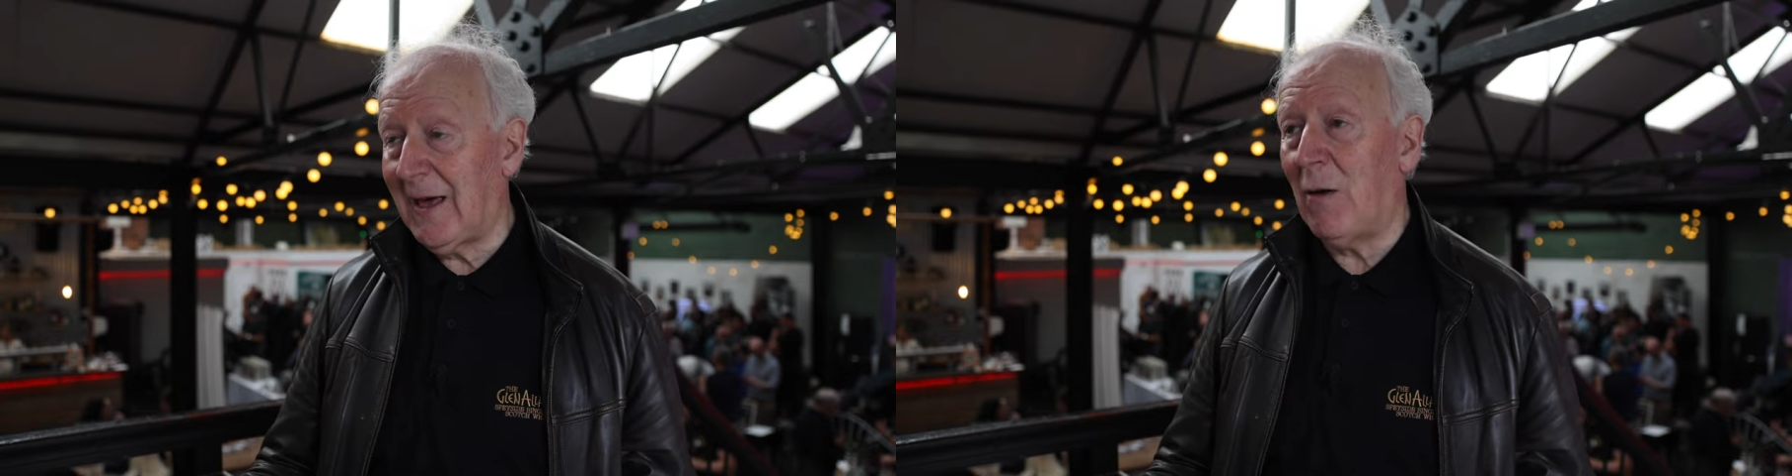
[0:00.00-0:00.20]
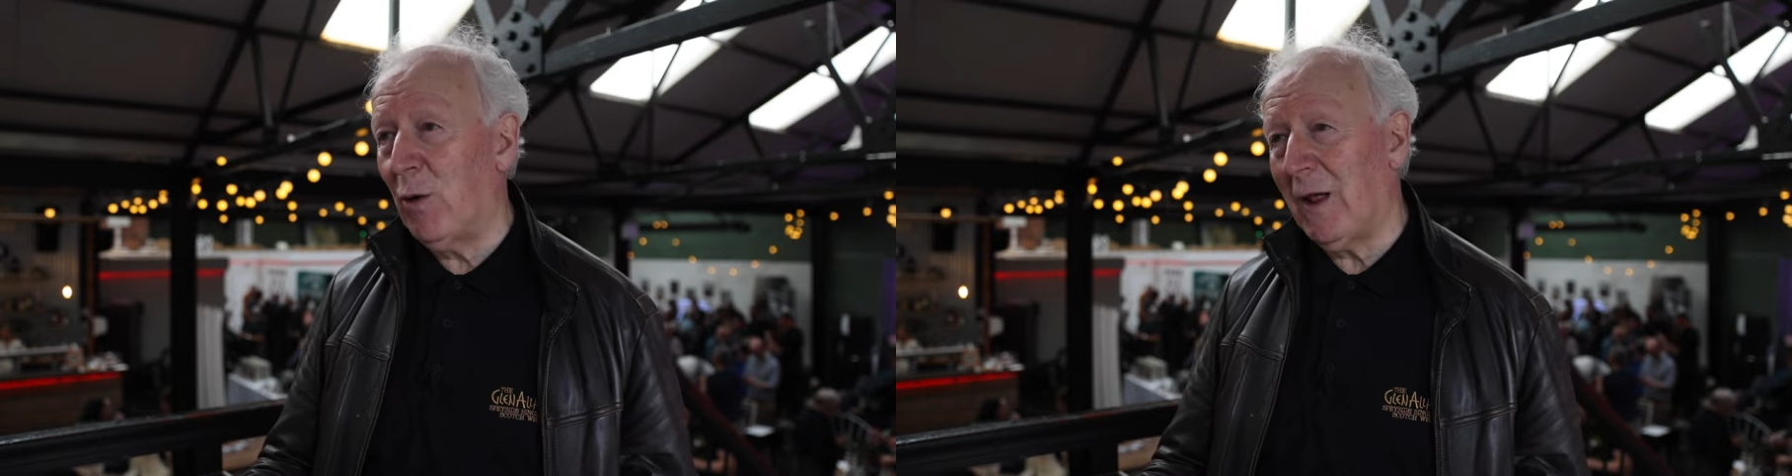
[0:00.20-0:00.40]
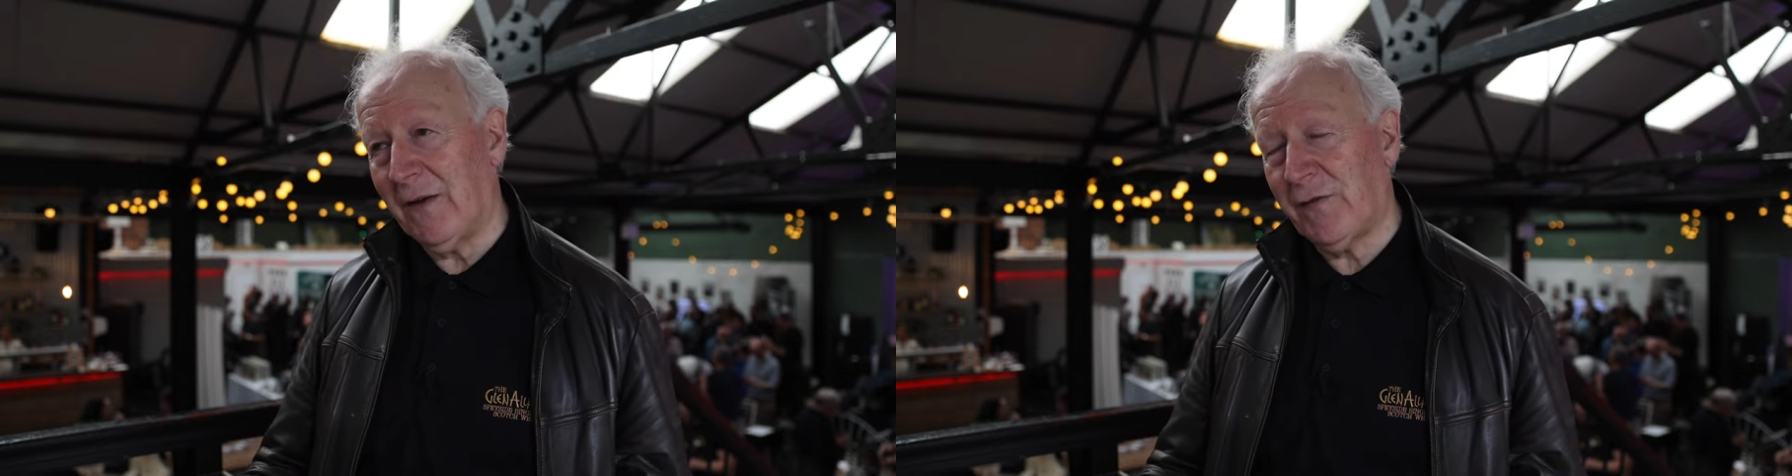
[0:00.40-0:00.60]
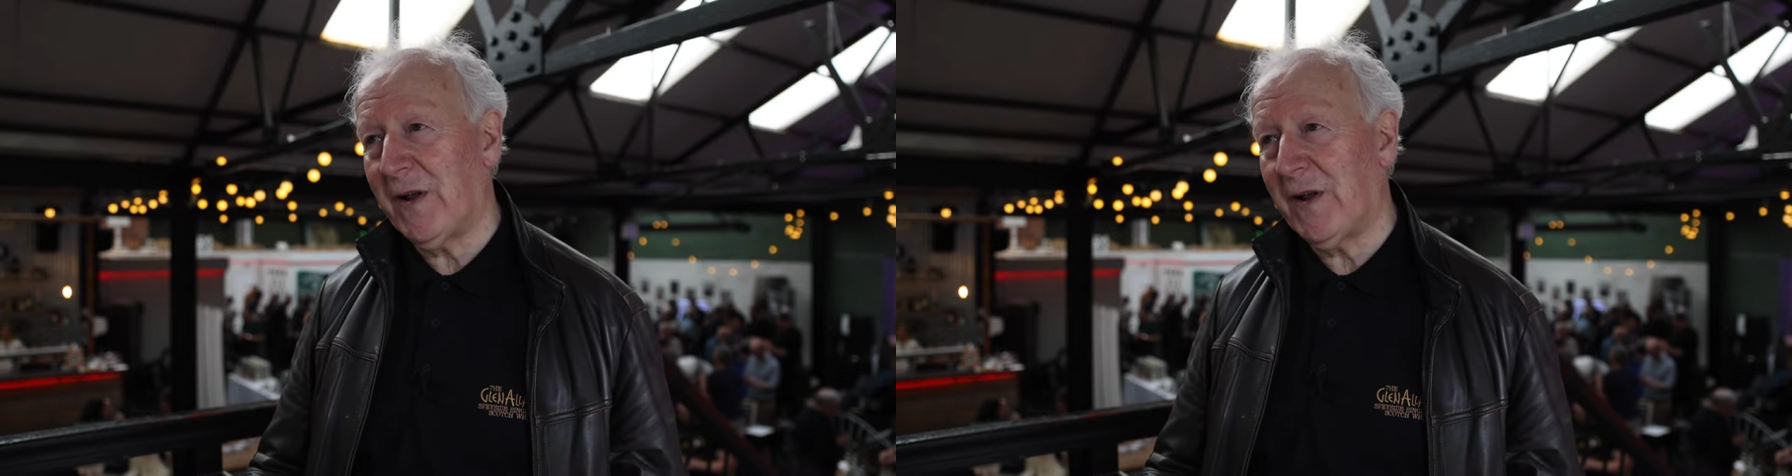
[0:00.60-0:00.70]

That won't last